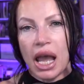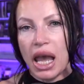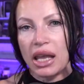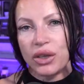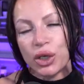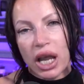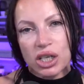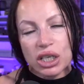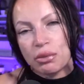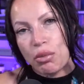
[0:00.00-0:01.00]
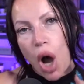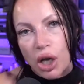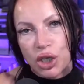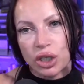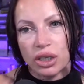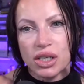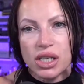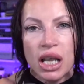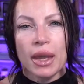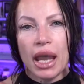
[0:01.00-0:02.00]
And they're actually modules.
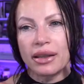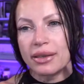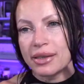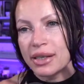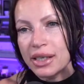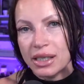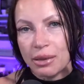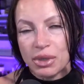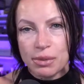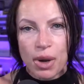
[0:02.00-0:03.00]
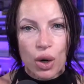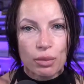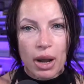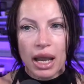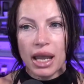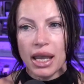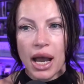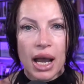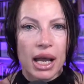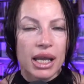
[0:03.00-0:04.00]
And the system is powered by
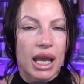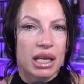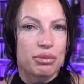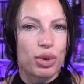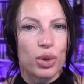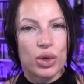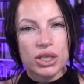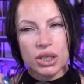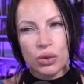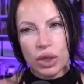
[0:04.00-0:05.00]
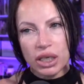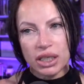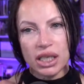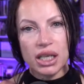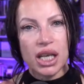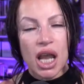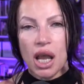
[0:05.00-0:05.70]
AI and employs 3D